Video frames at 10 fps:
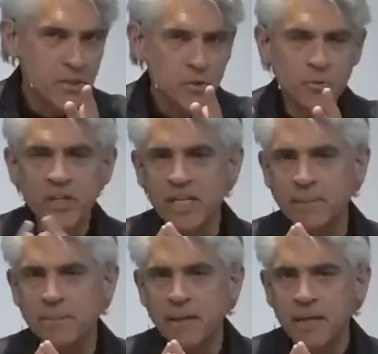is a
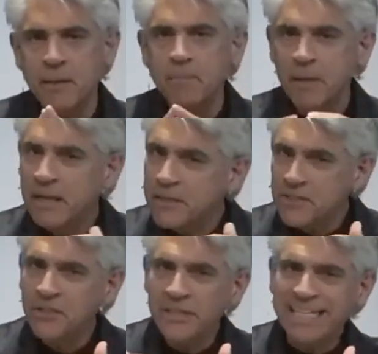dream
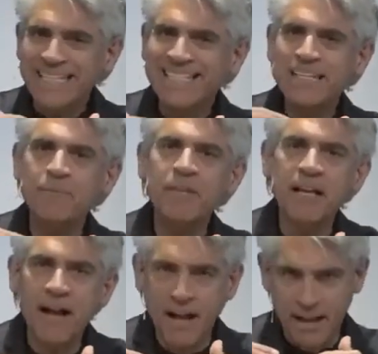because there is
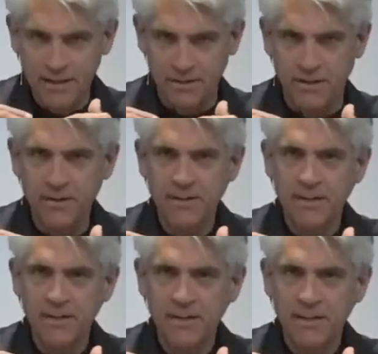something
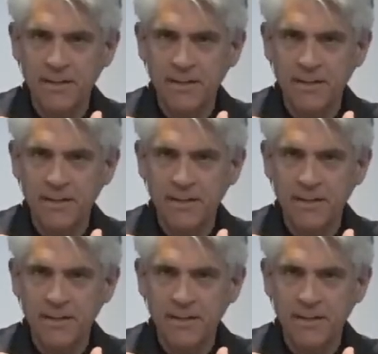higher